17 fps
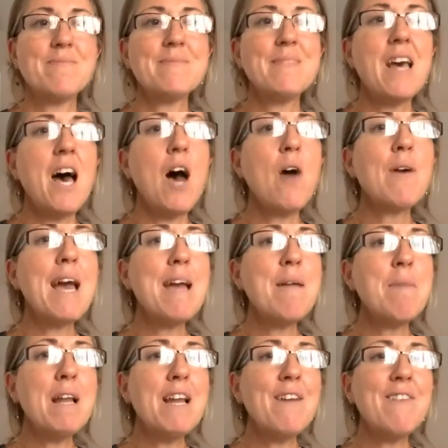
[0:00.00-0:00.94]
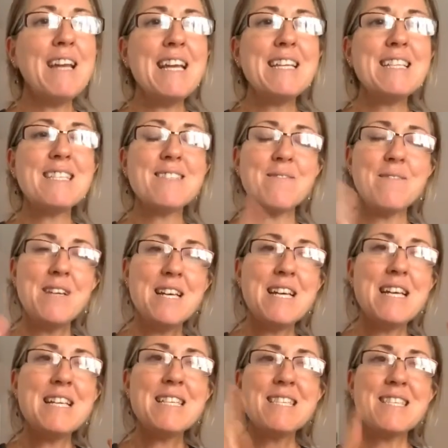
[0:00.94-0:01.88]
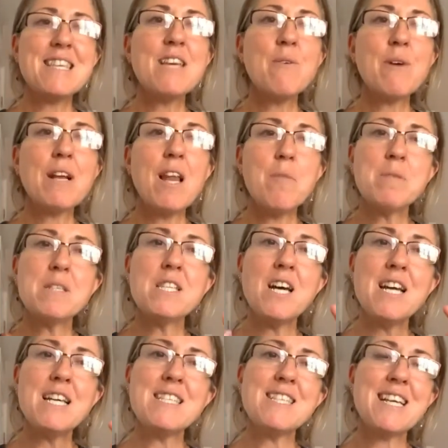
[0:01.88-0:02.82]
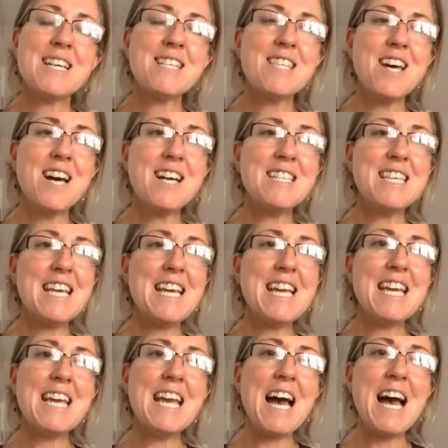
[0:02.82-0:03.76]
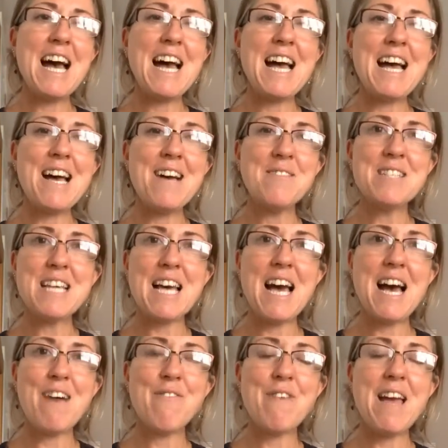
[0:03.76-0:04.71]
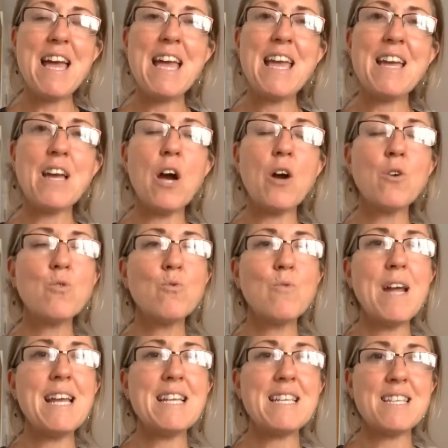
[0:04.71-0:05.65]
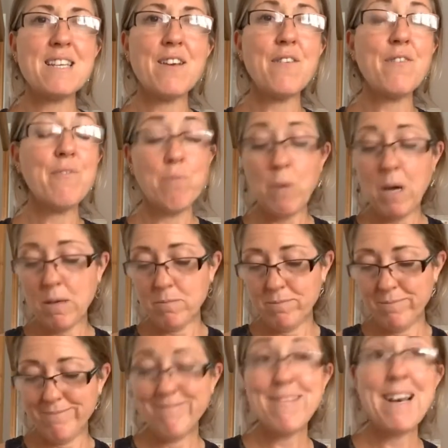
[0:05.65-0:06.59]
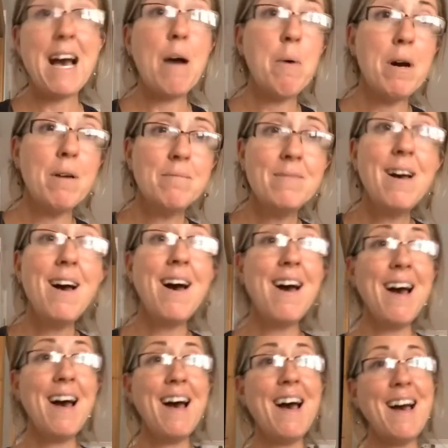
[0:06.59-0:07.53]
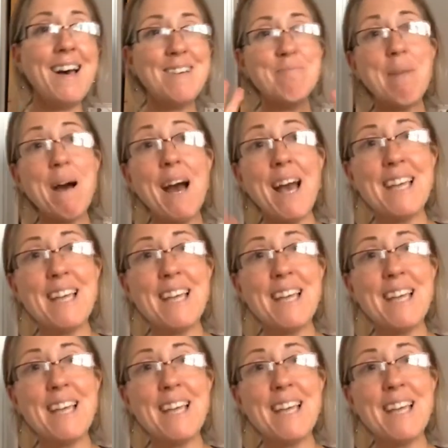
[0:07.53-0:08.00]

Okay, my lovelies, see you at Club of Size 6:30, and have a great, hour. Bye.